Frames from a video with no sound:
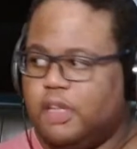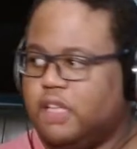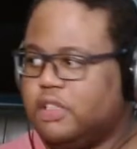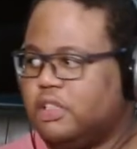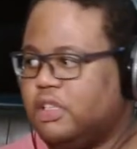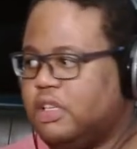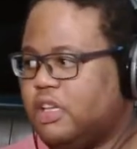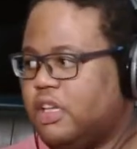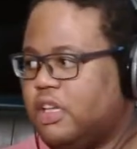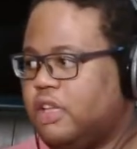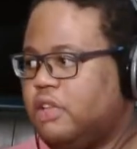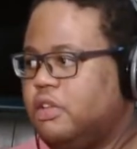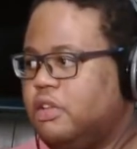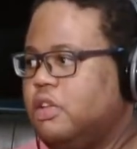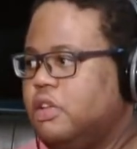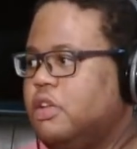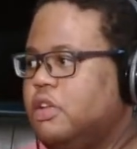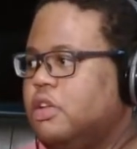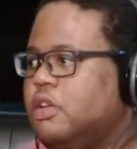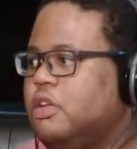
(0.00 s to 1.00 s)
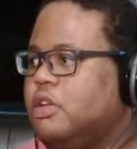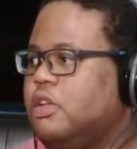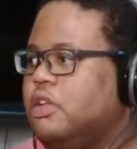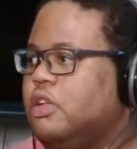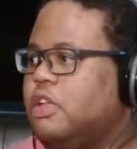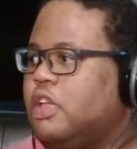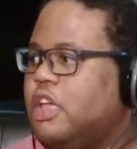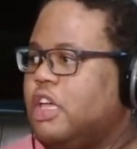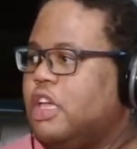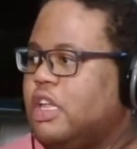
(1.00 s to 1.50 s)
in at,
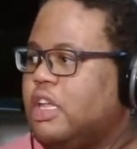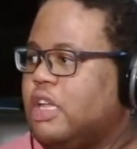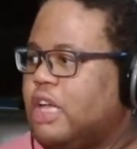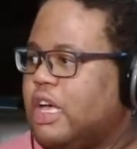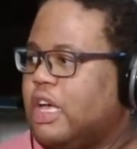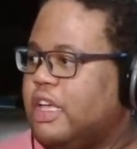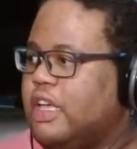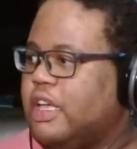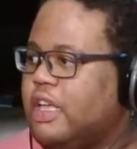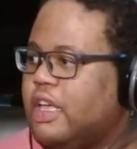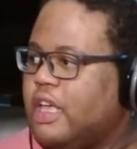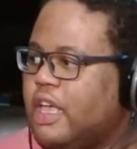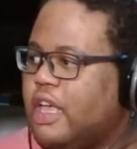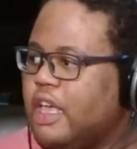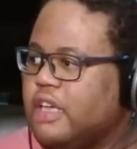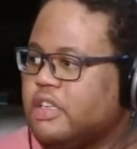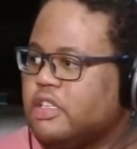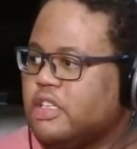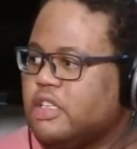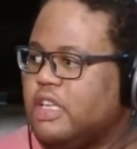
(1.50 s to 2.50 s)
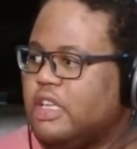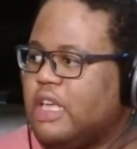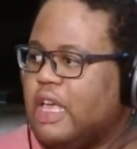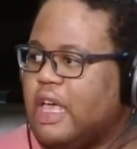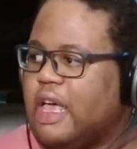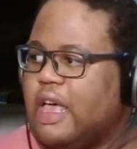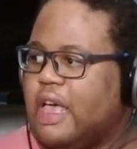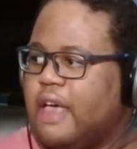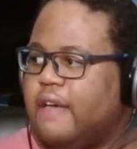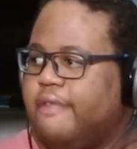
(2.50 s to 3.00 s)
and I actually
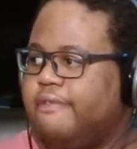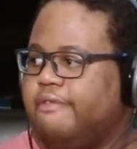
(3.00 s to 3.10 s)
have